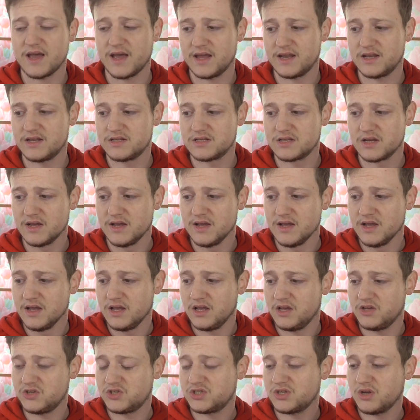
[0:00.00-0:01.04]
And
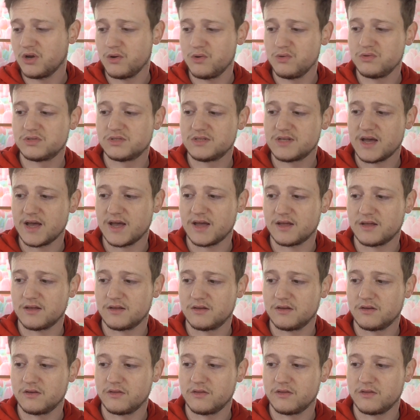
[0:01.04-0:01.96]
it shows that